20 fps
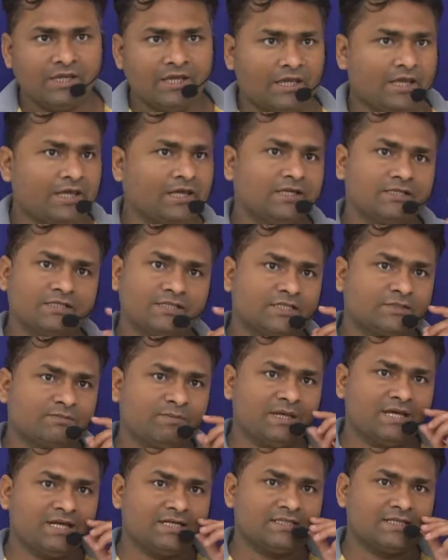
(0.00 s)
English
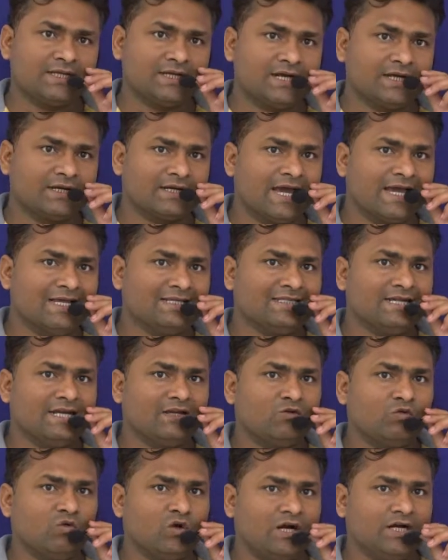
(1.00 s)
speakers recognize
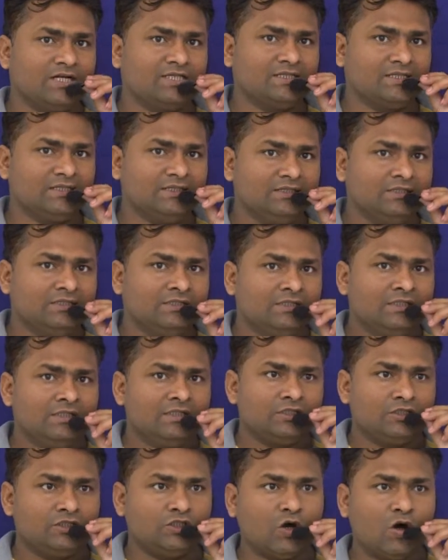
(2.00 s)
that words
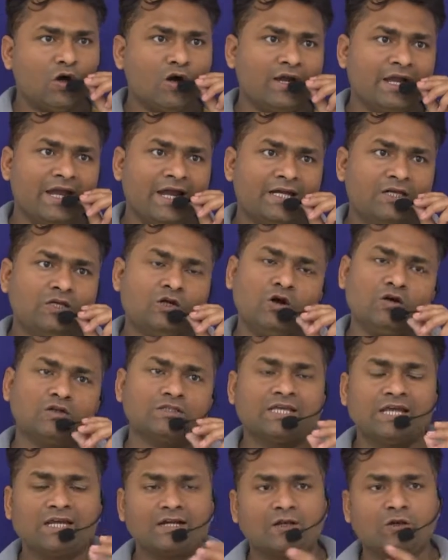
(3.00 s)
dog and
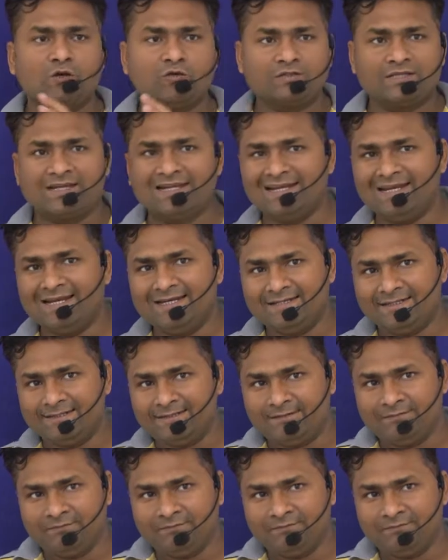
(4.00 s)
dogs are closely related,